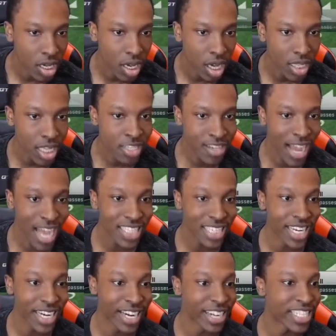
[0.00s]
Unless you guys get
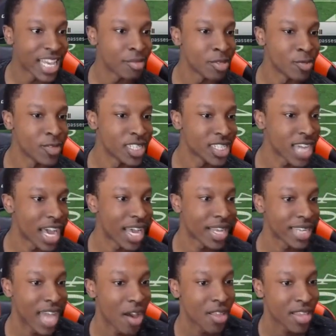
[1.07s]
an interception, which I
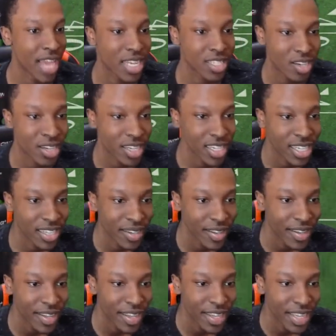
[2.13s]
doubt you guys aren't gonna.
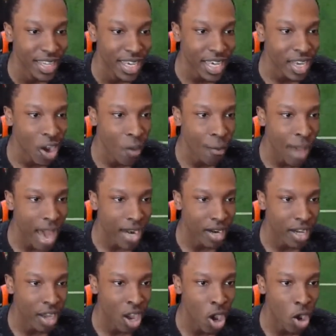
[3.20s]
It don't matter.
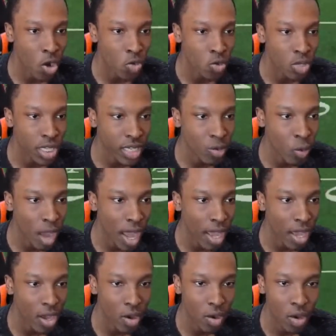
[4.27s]
Oh, look at why. Oh.